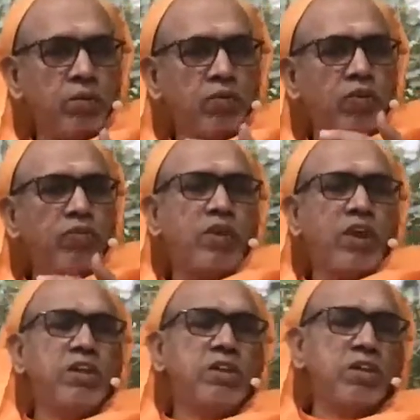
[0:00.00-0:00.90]
Before
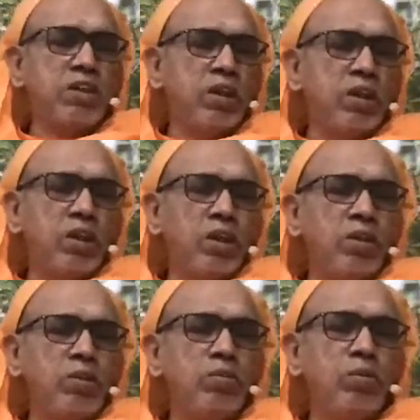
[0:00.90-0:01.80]
flight,
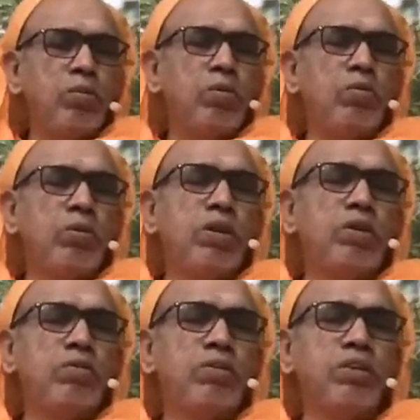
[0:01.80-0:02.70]
you look
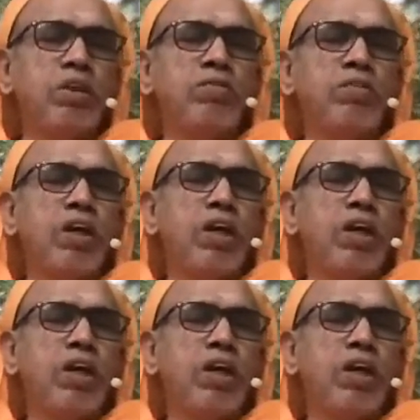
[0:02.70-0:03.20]
at yourself,